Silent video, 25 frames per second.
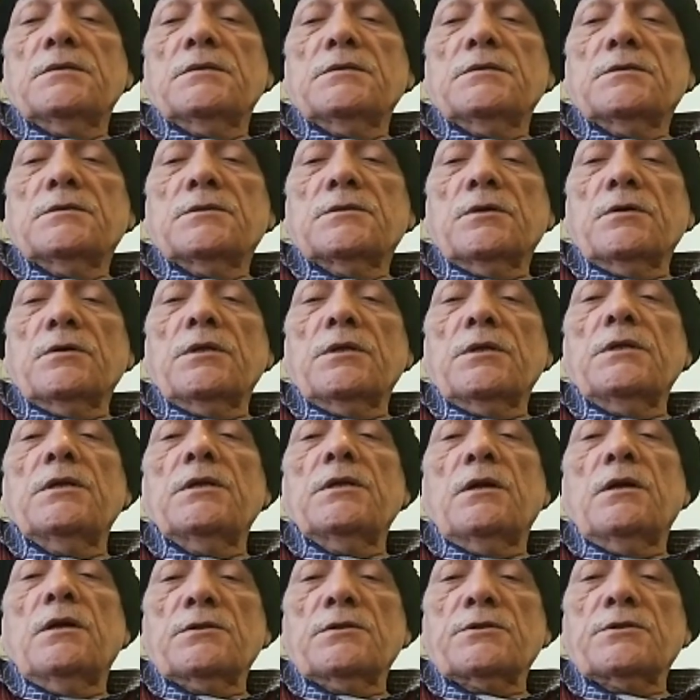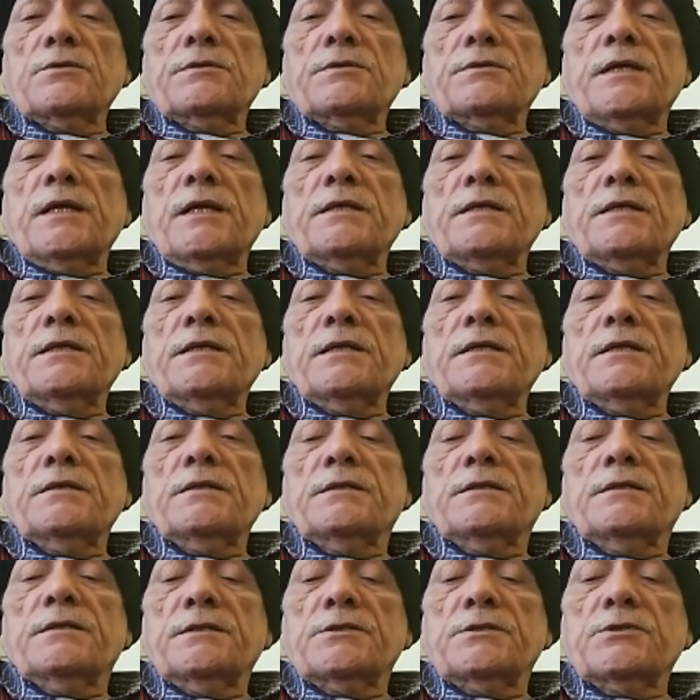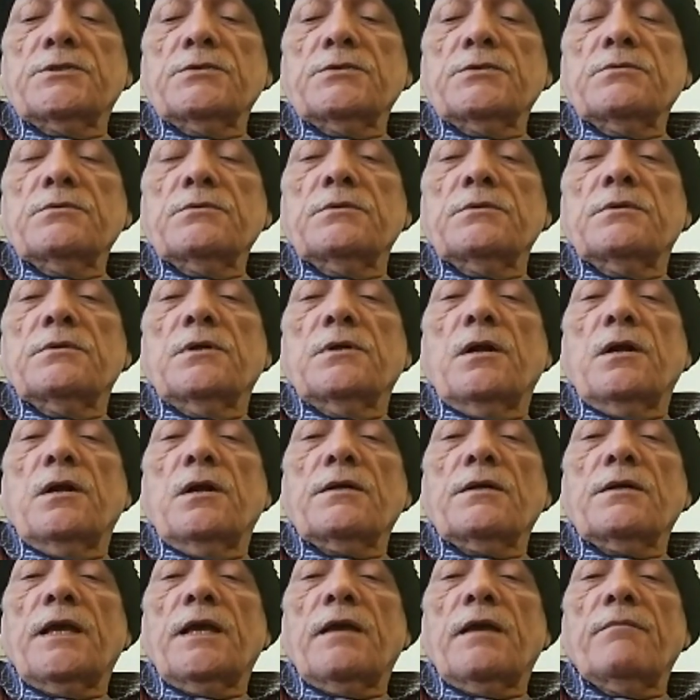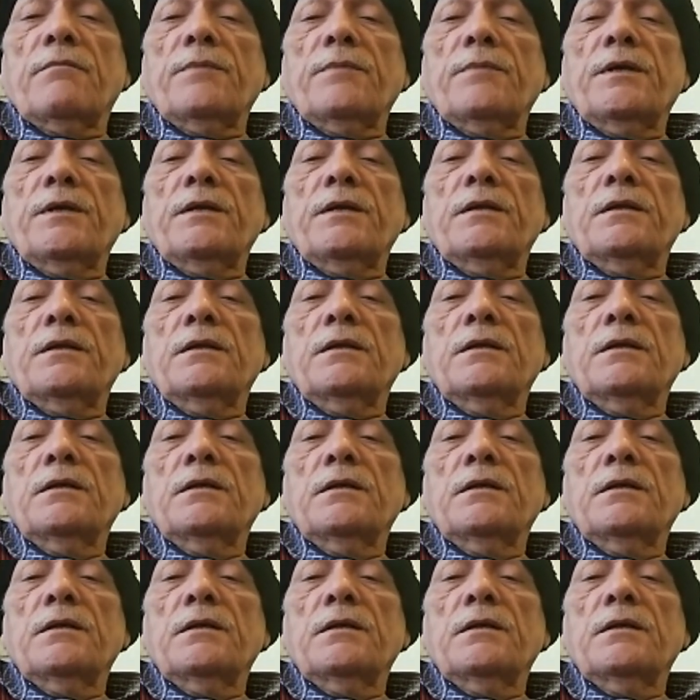So he also said that this should not have been